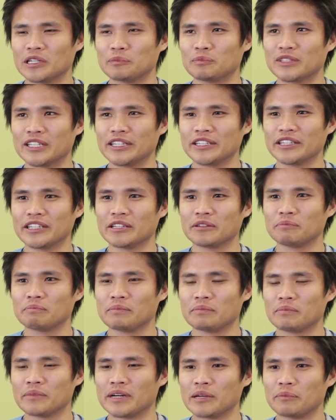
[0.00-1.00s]
I'm
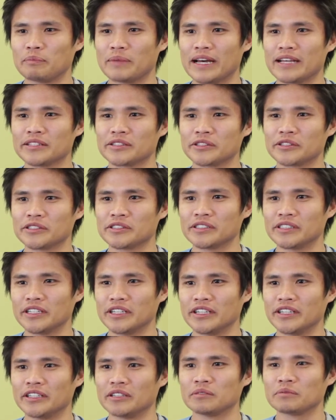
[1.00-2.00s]
taking my master's
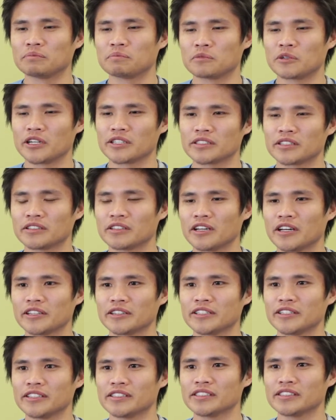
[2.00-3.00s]
in
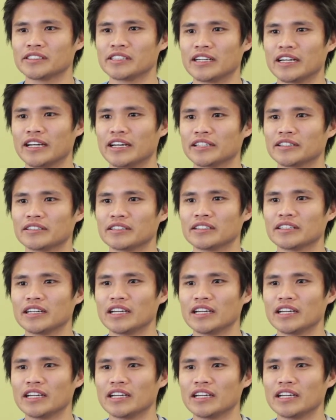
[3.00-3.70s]
prosthodontics at